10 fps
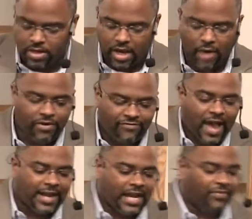And we
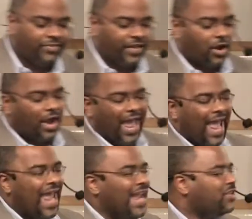find out that there are
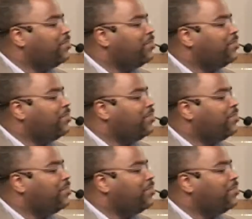8